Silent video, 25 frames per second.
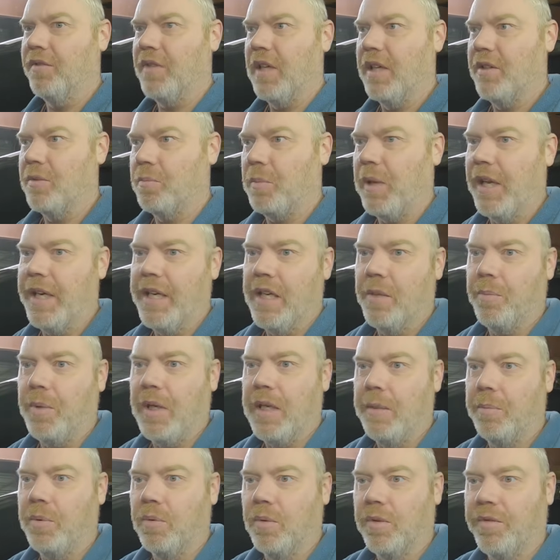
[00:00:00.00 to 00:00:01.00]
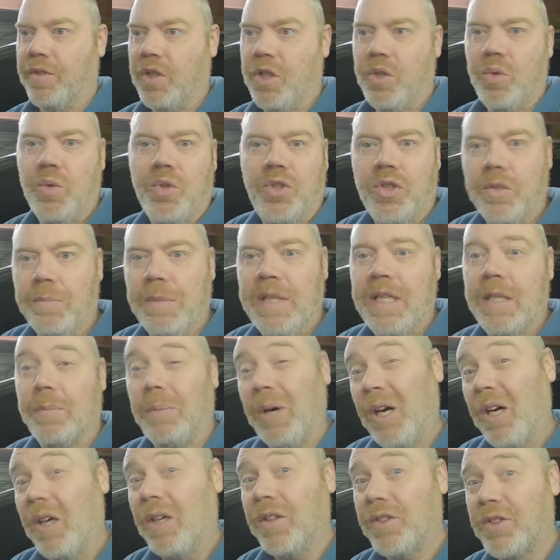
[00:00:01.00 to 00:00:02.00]
There's plenty of people have used them in the
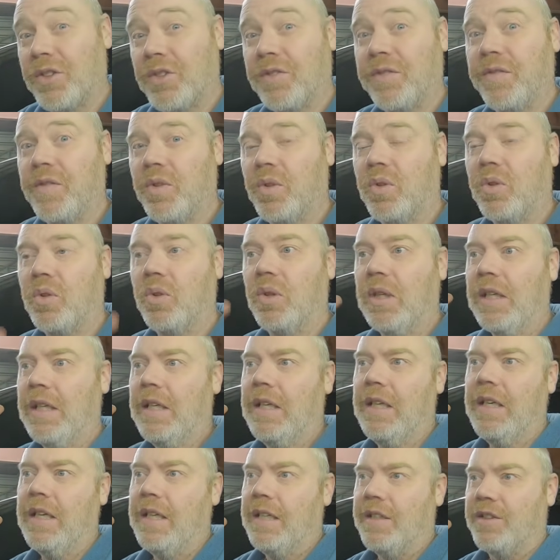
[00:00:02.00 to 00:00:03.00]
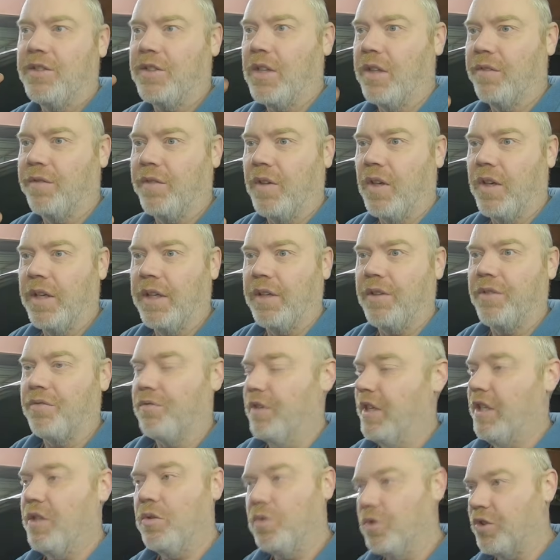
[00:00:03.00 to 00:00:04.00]
past for stuff like
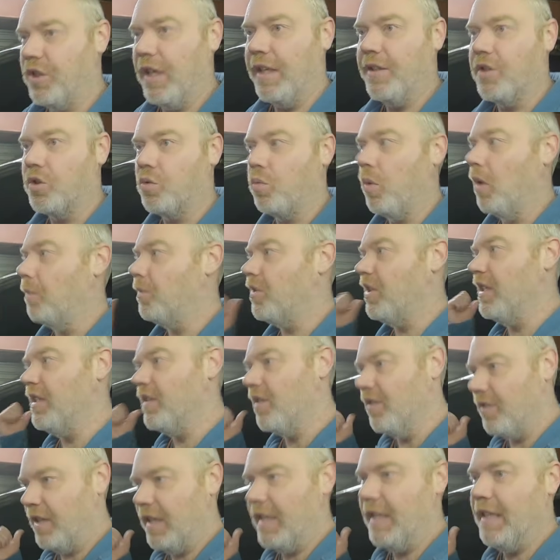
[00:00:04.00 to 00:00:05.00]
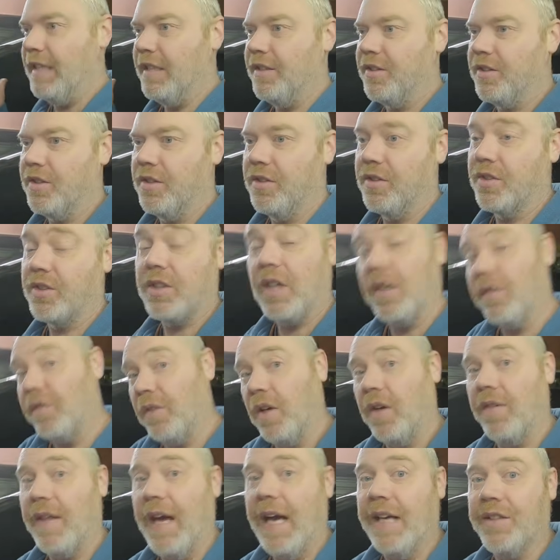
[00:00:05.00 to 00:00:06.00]
3UZ swaps into these and stuff
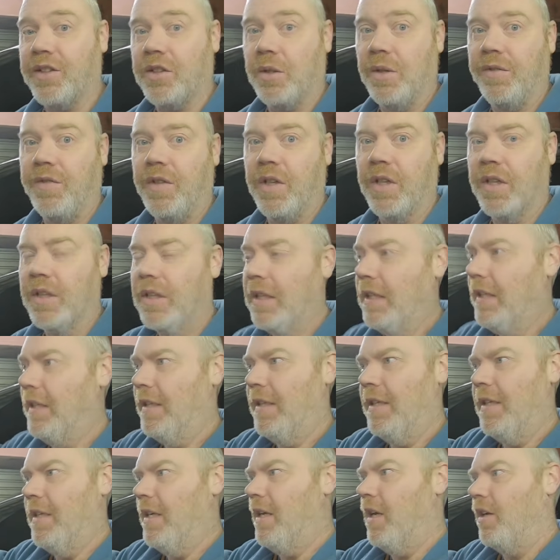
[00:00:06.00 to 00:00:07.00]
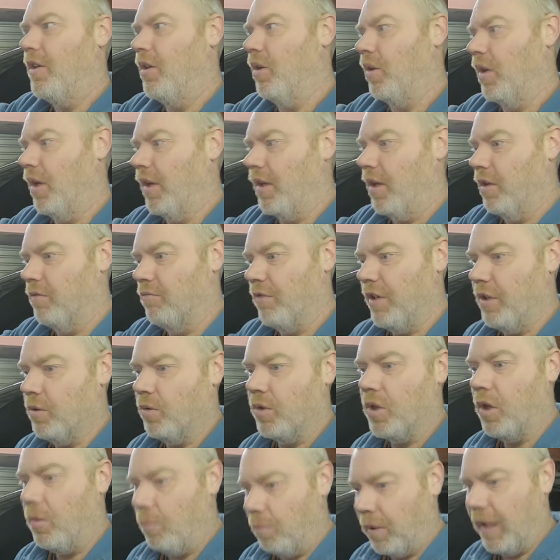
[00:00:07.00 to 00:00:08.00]
like that. So if you're got like a real
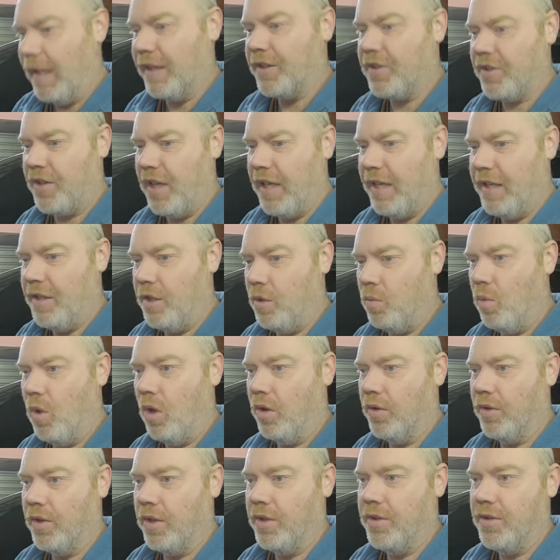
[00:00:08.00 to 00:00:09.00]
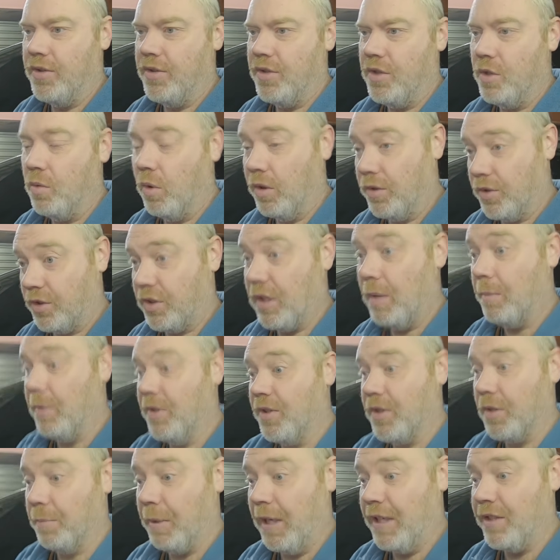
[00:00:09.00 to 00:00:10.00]
complex thing you want, and you want
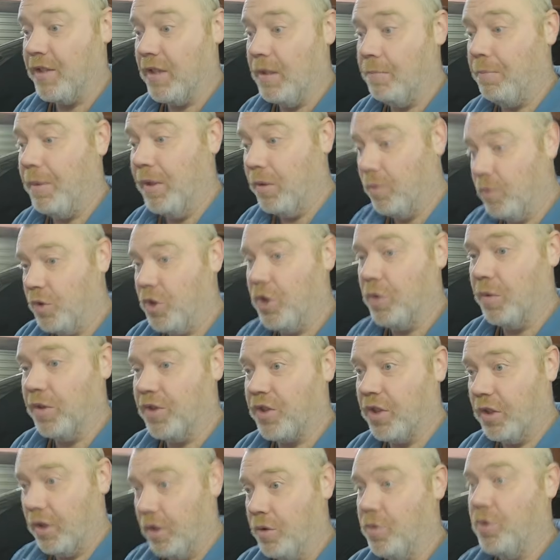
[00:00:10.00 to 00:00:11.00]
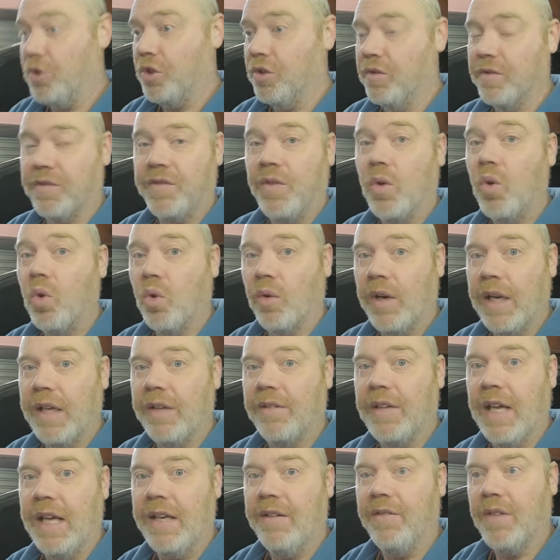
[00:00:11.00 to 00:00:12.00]
someone to basically build you a solution for
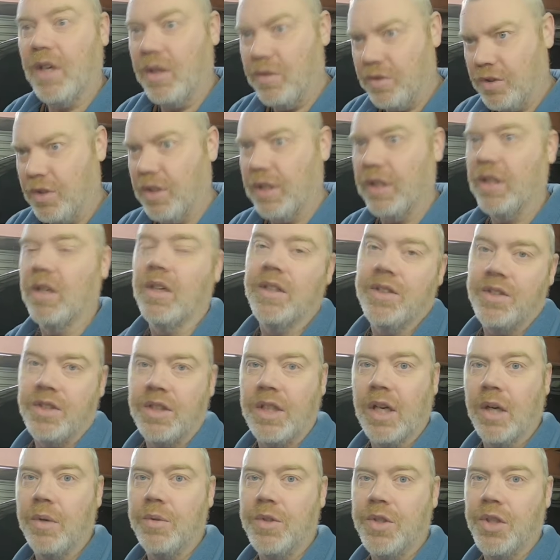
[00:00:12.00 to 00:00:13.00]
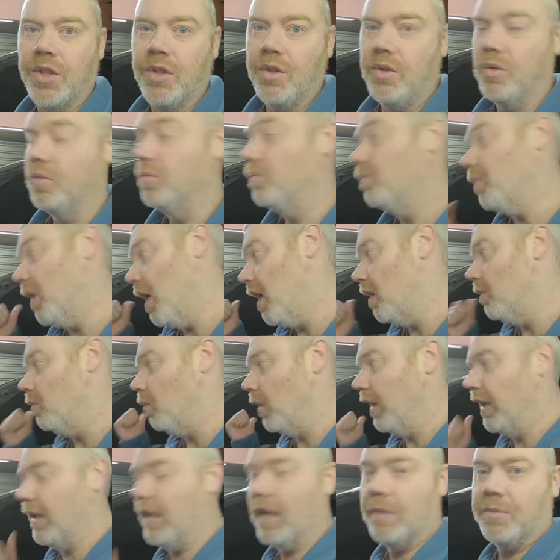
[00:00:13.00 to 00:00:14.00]
it, then those are the guys to go to
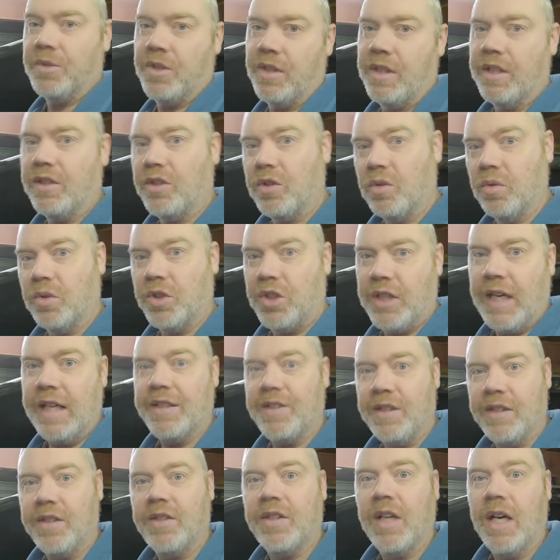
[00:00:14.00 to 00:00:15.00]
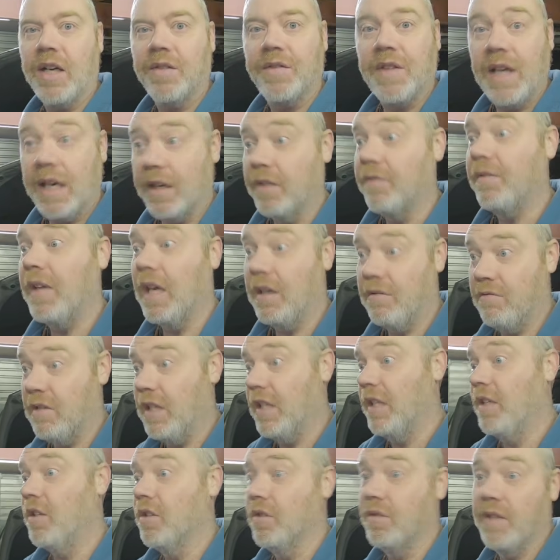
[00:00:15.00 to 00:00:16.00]
when it comes to this sort of chassis stuff. They're
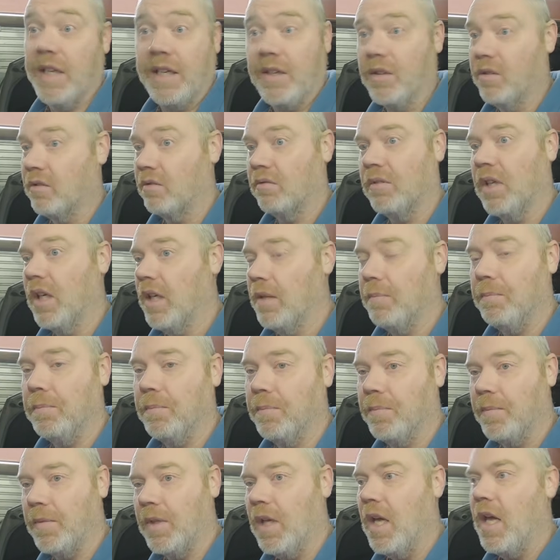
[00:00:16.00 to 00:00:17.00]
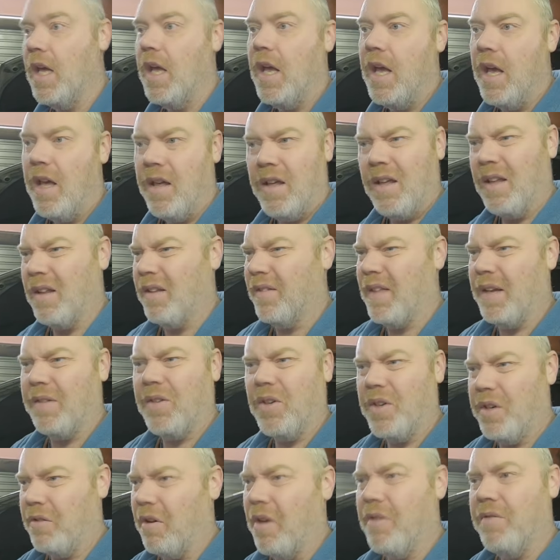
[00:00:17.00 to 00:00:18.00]
really good, and they've
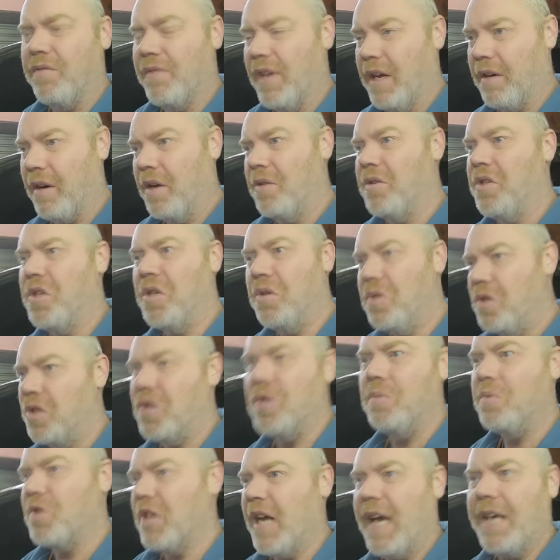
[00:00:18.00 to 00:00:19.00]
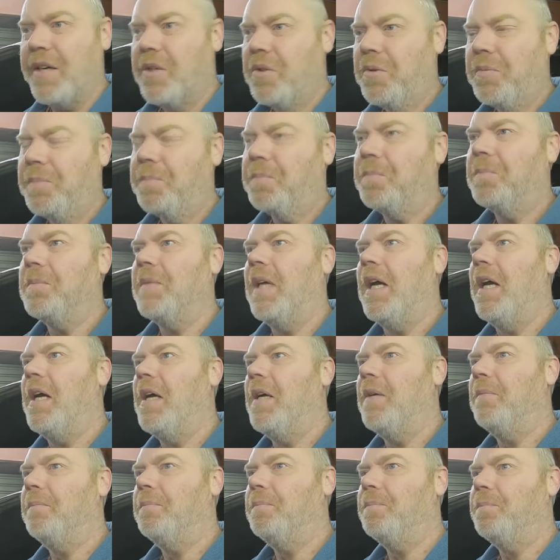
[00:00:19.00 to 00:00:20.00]
got their own YouTube channel.
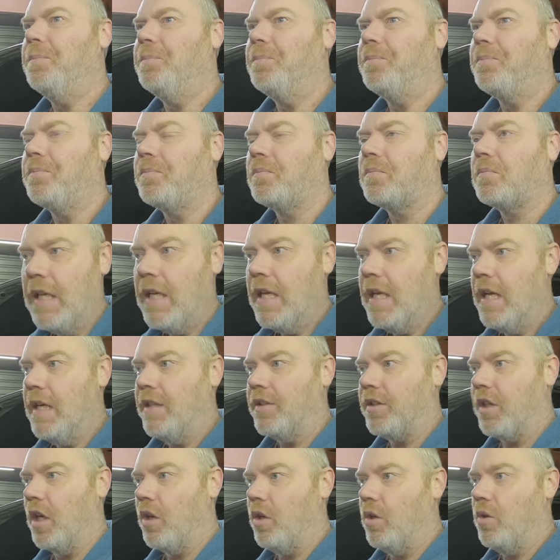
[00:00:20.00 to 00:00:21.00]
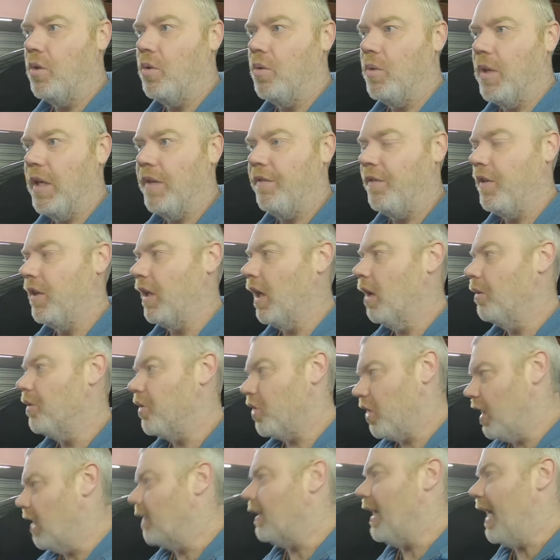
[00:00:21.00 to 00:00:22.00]
So if you go and
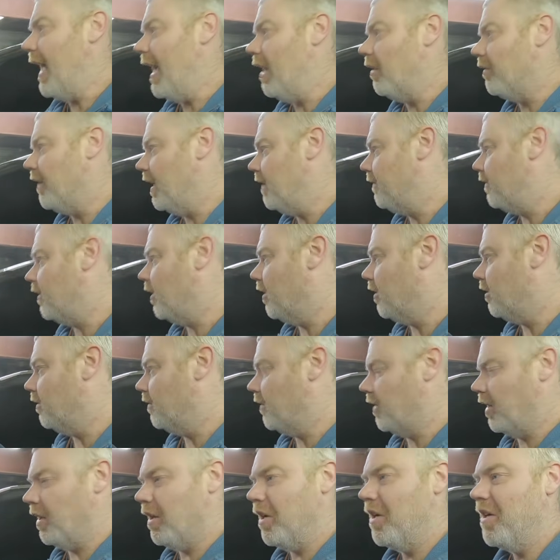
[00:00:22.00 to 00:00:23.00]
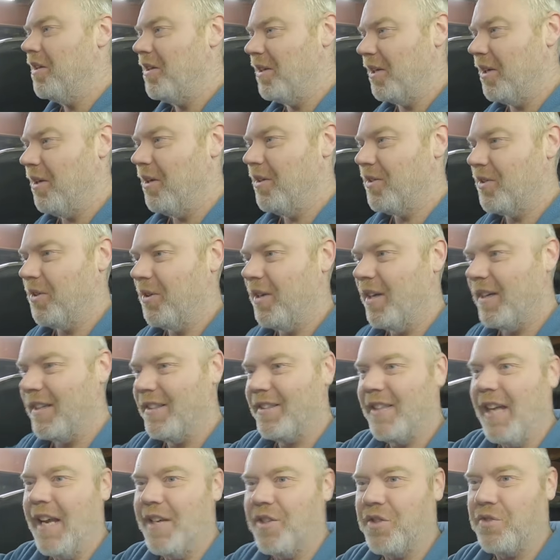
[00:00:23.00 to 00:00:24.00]
check that out, they've got the guy's got like a
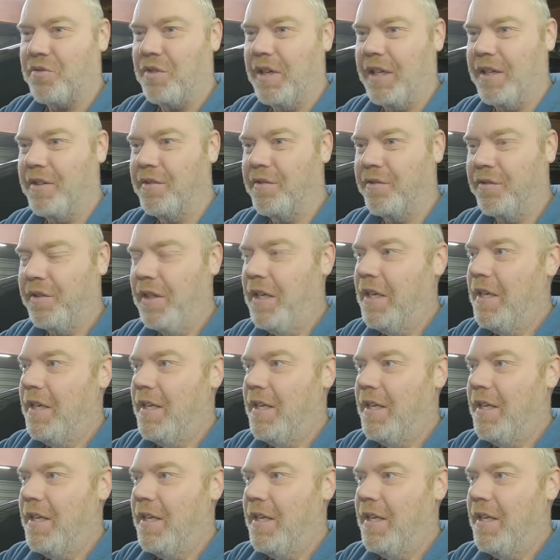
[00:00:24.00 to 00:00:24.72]
test rig of